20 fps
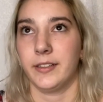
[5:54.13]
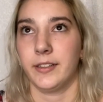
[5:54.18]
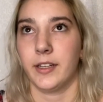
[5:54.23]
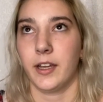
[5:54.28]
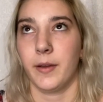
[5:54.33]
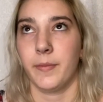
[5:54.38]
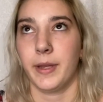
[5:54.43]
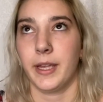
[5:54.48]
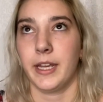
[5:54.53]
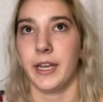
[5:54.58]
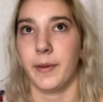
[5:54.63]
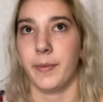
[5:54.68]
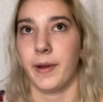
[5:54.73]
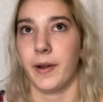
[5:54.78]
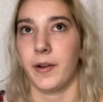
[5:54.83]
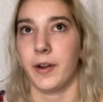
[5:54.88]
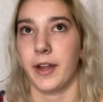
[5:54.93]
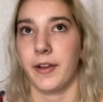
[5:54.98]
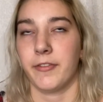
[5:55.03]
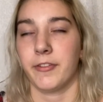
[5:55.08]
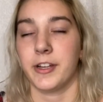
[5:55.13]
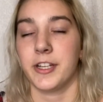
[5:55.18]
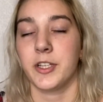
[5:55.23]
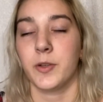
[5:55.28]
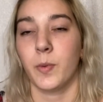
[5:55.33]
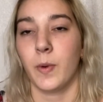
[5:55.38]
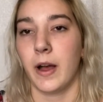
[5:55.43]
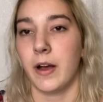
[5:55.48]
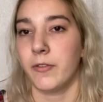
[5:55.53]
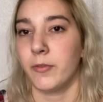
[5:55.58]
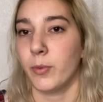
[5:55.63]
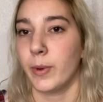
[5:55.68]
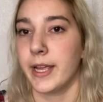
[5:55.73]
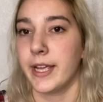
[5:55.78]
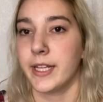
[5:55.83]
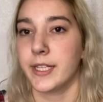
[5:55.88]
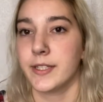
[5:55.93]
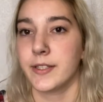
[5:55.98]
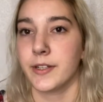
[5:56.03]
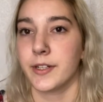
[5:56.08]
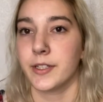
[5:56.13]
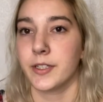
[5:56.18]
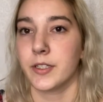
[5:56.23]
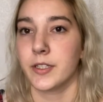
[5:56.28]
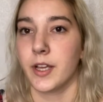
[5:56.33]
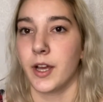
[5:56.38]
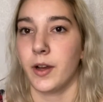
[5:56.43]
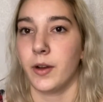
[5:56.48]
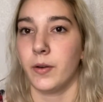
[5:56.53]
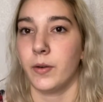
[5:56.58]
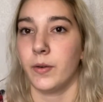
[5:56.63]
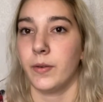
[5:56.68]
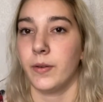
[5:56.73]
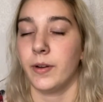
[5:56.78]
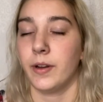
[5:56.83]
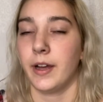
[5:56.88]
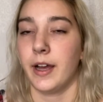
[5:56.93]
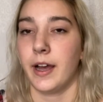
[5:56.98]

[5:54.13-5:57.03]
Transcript: come in about every 12 weeks or so,